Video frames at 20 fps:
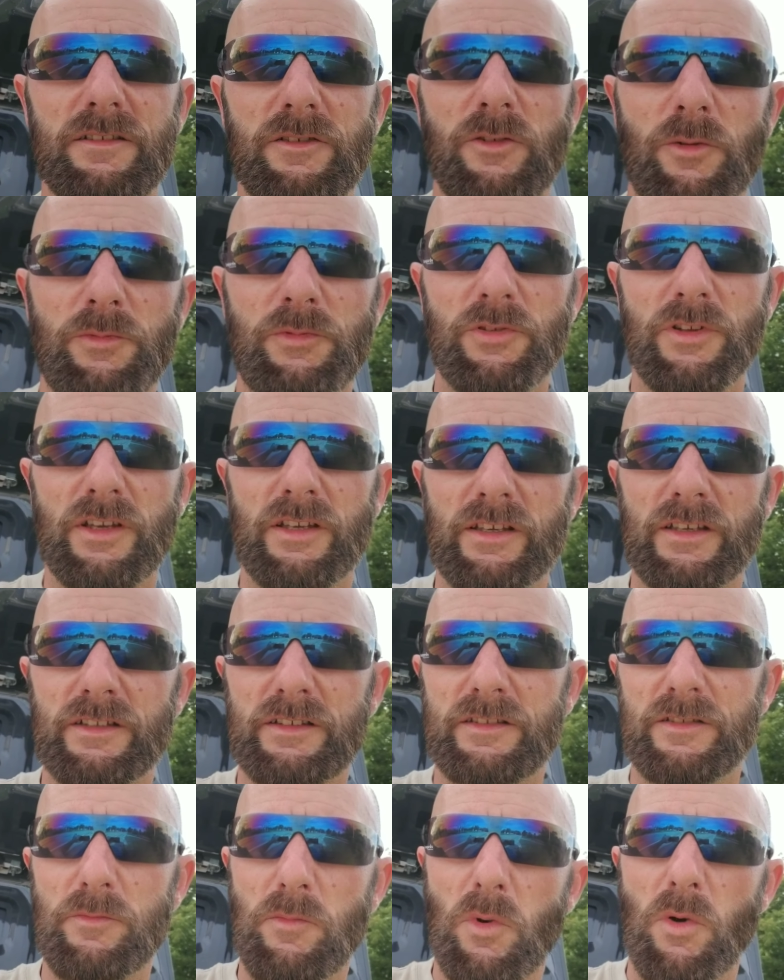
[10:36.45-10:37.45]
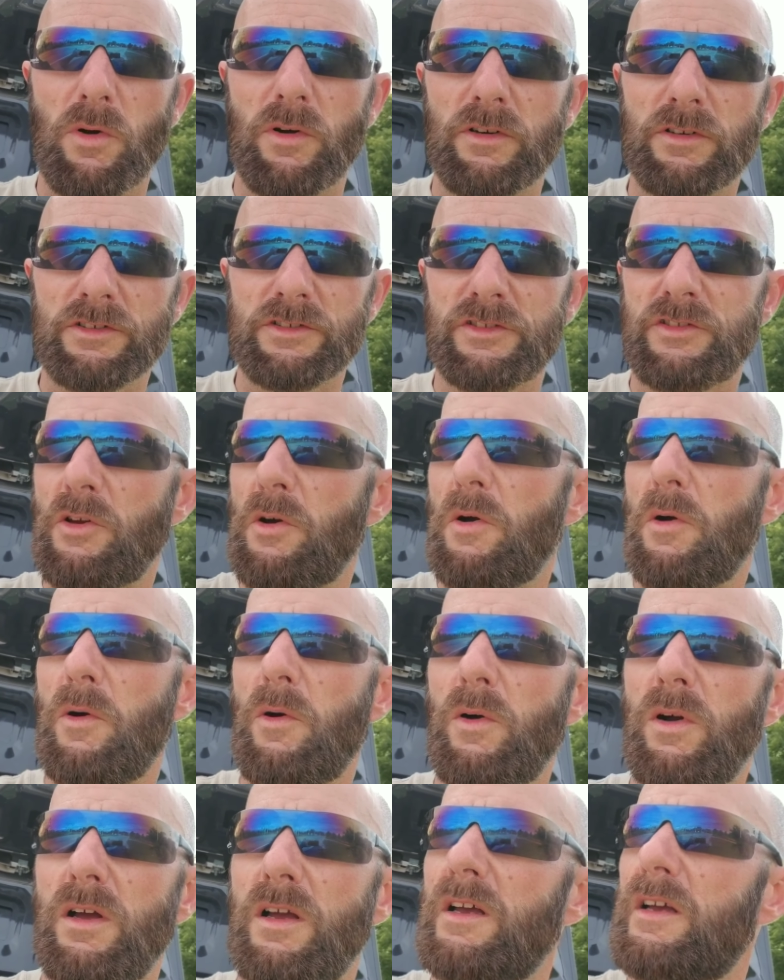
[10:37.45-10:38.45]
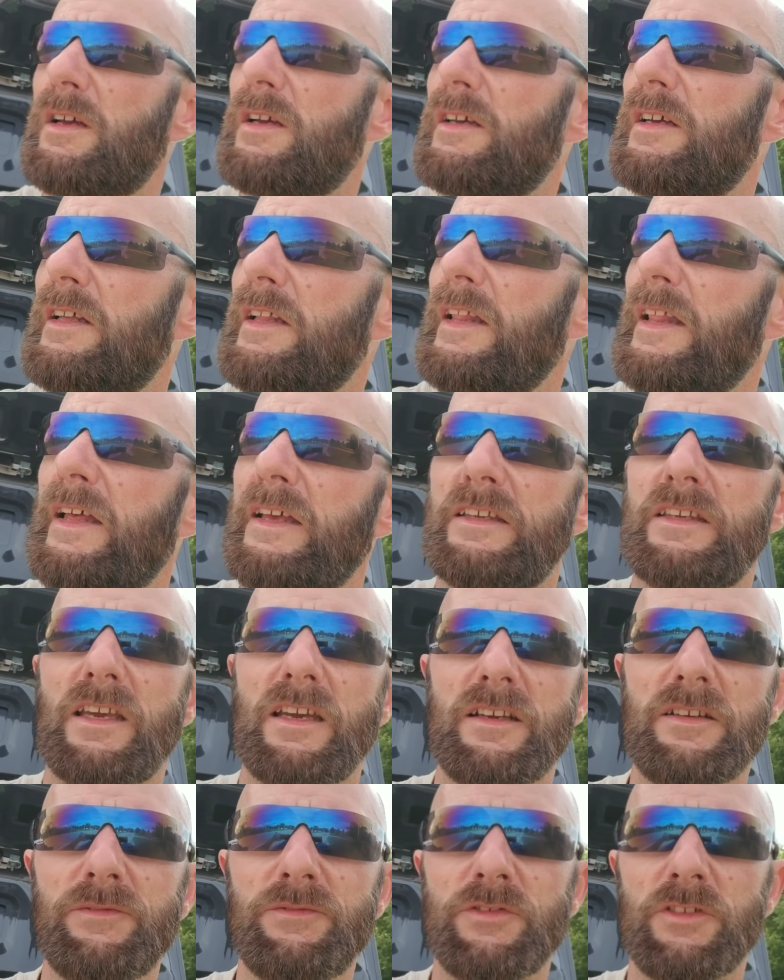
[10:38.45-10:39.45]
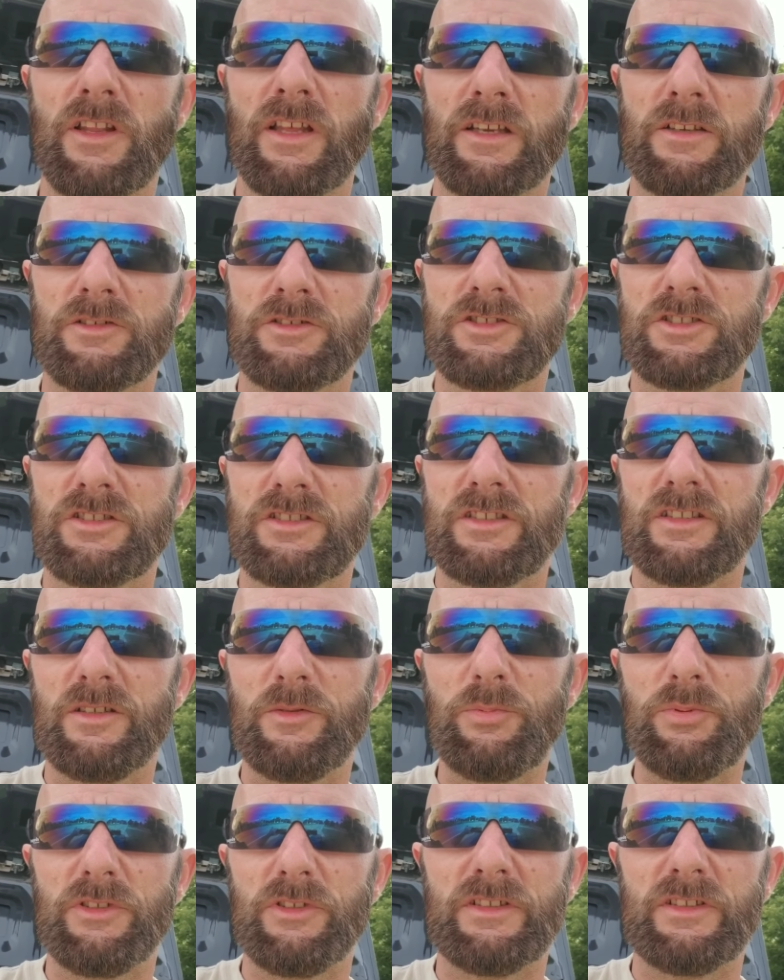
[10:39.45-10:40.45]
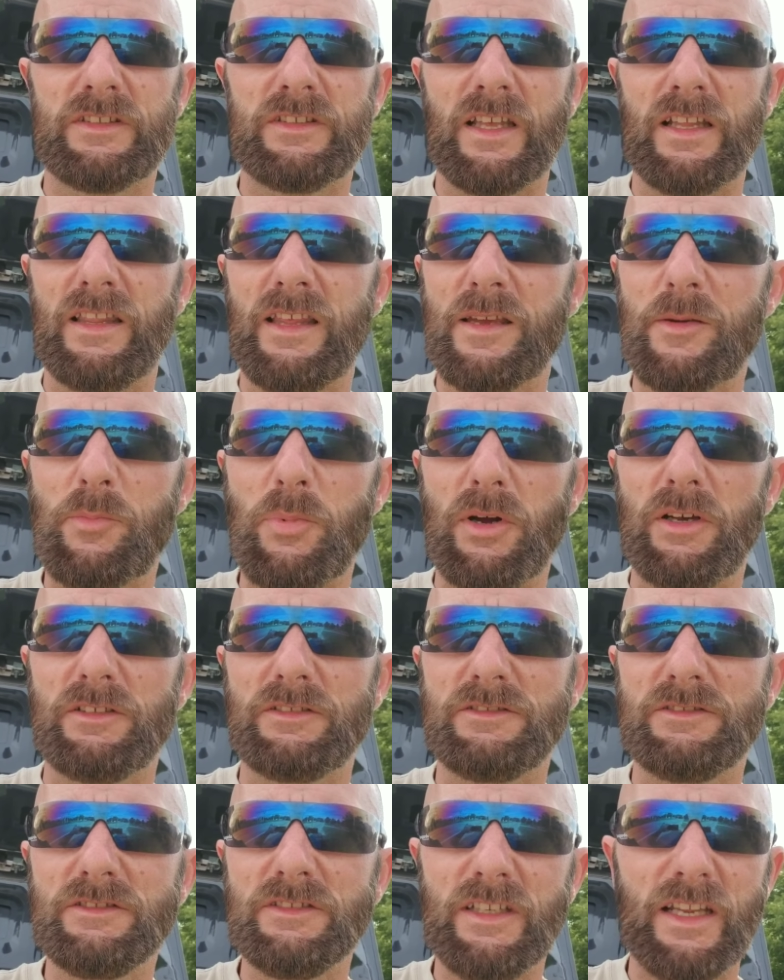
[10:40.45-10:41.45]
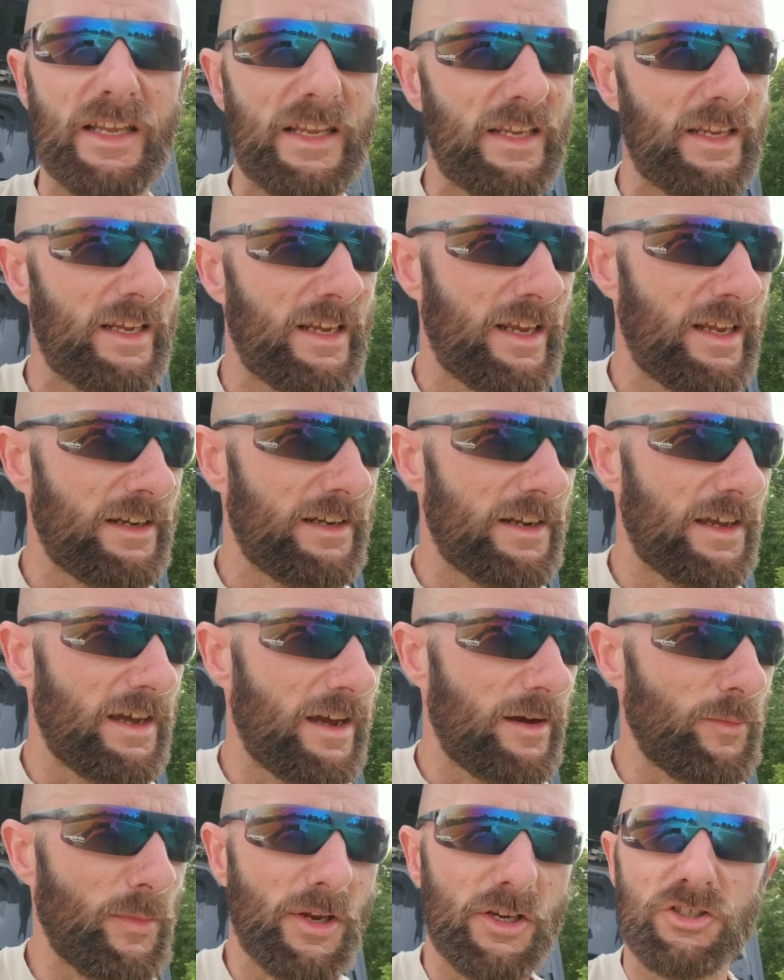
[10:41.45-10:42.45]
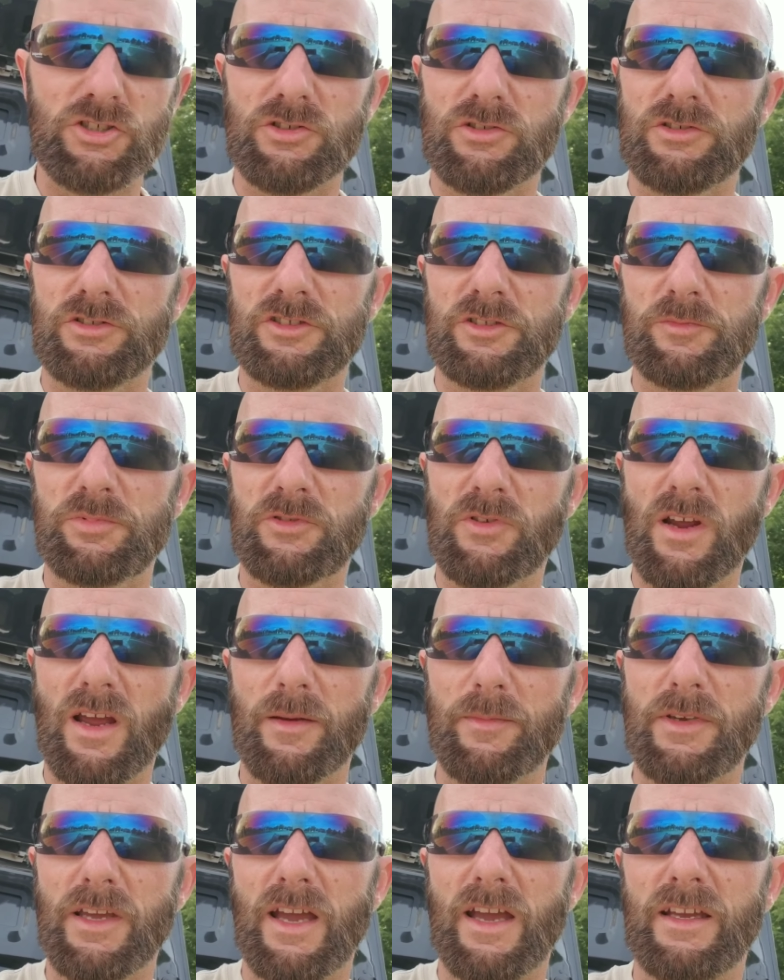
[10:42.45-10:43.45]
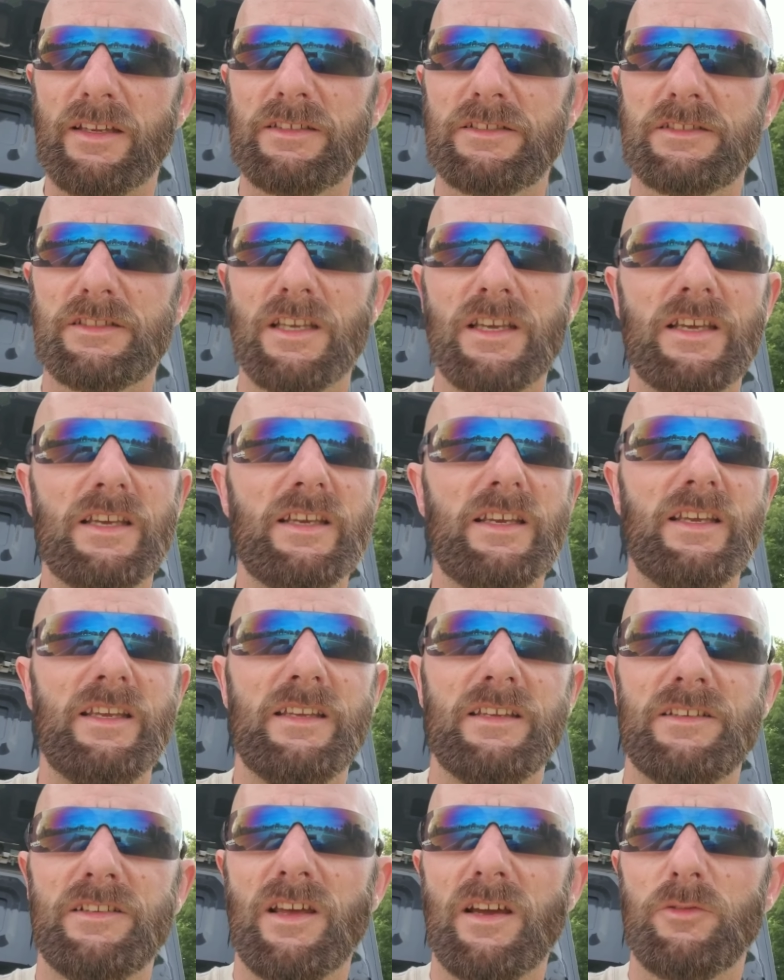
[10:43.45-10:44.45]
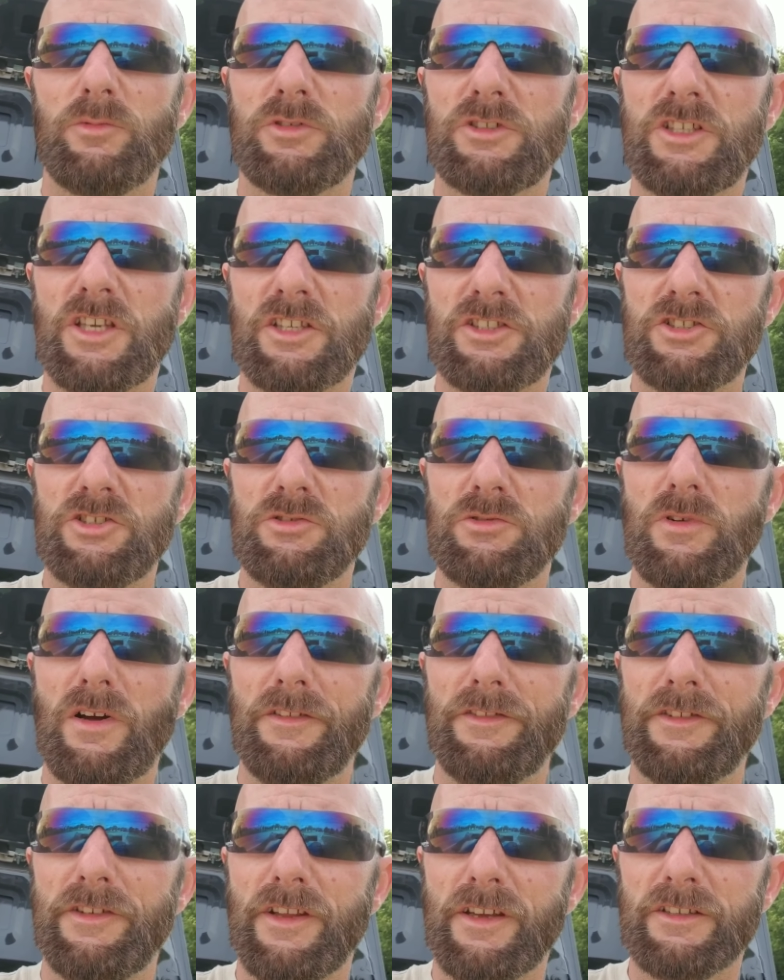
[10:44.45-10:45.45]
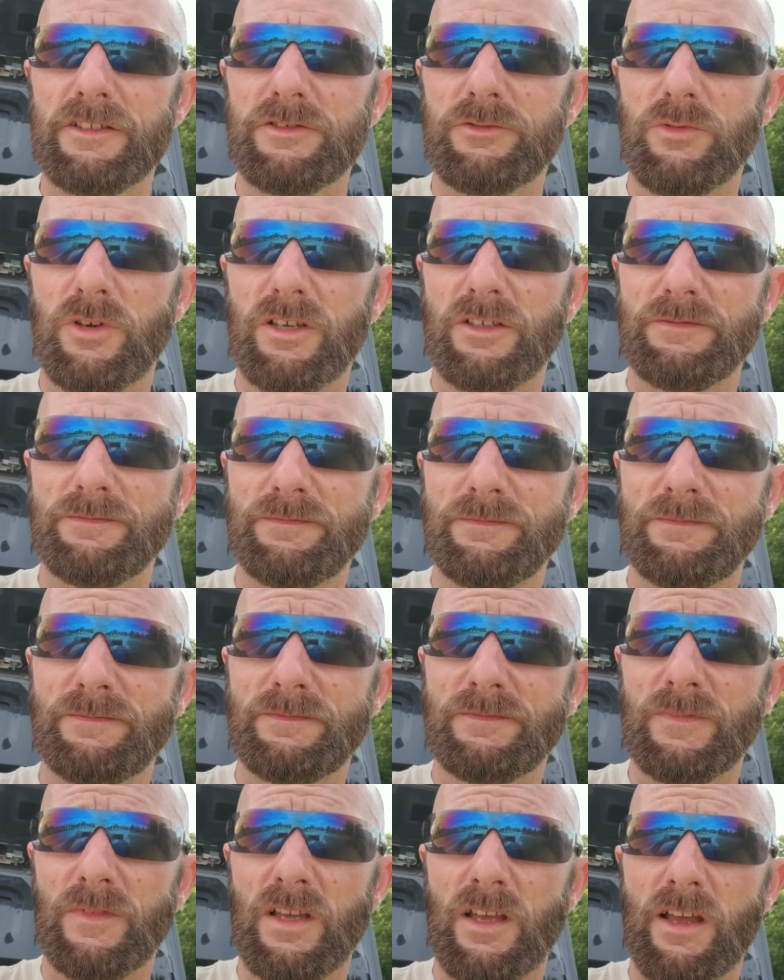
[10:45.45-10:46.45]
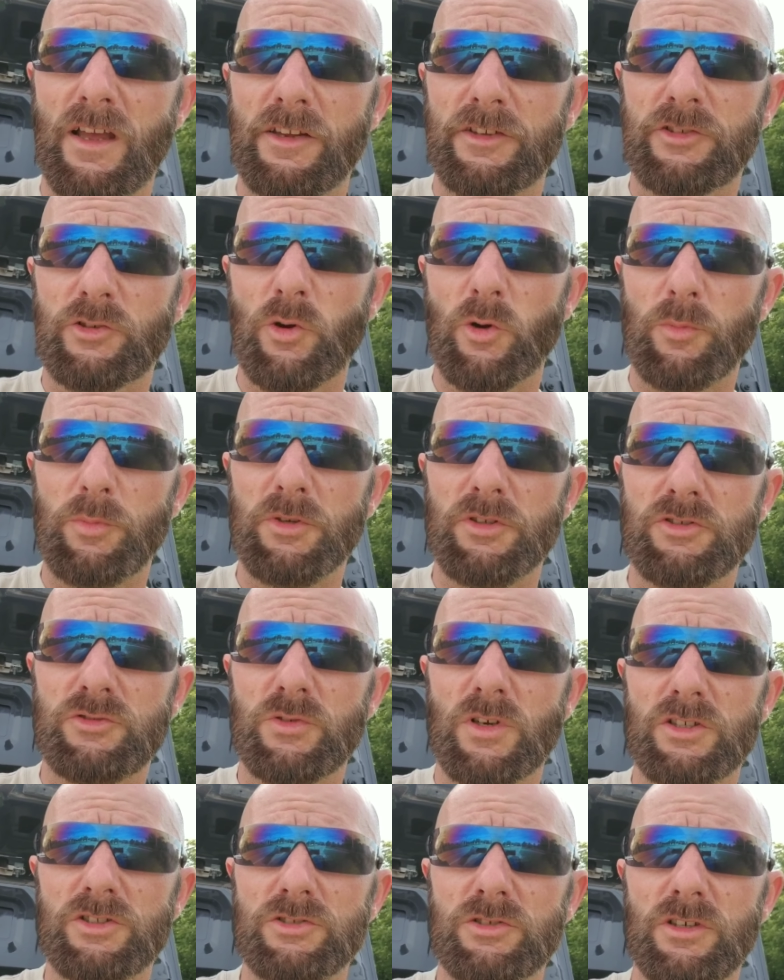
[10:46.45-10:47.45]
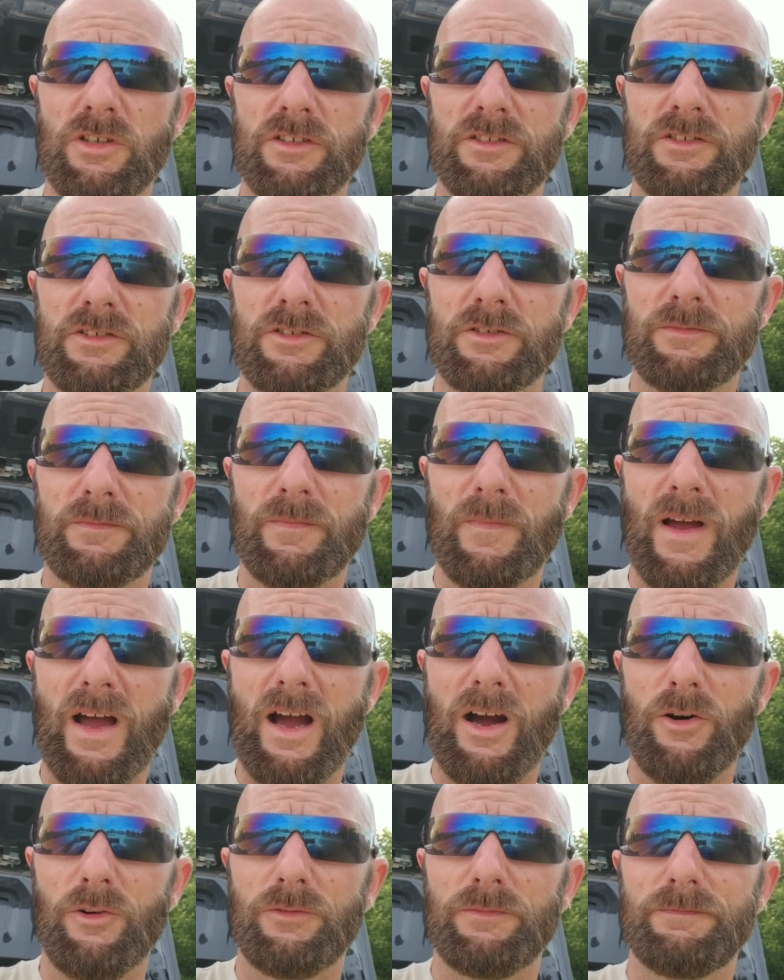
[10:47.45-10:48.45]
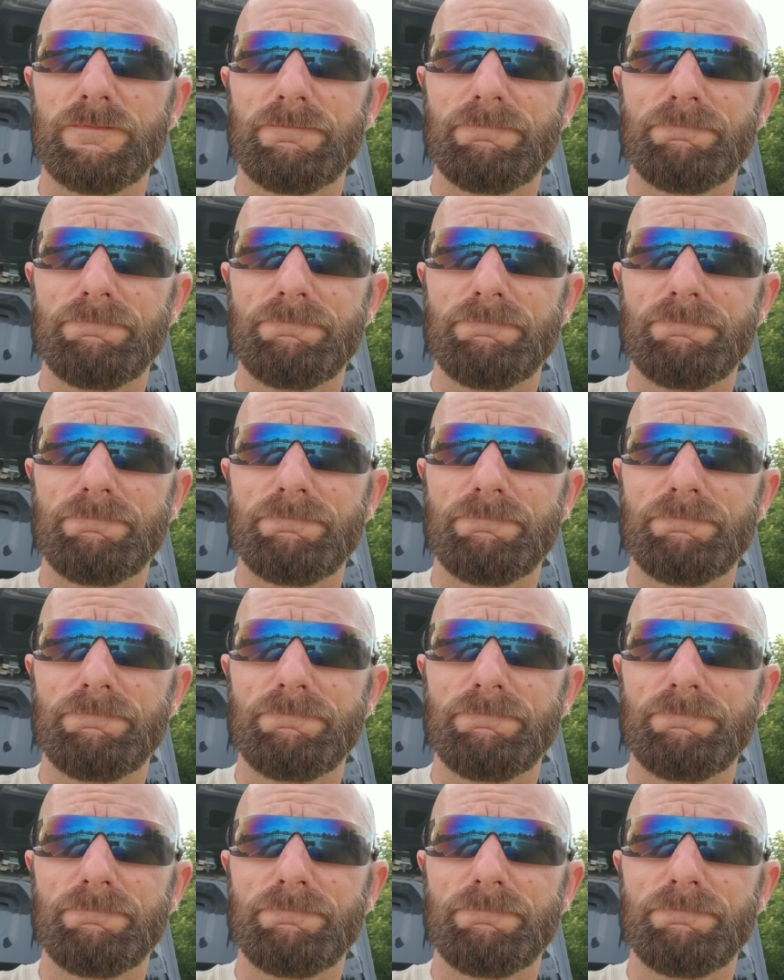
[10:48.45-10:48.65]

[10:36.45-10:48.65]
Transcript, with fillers: Hopefully I can get some more. So again, if you like what you see, please hit that like button. And uh, make sure to subscribe, guys. And I will catch you on the next one. Scorpion Treasure Hunter, out.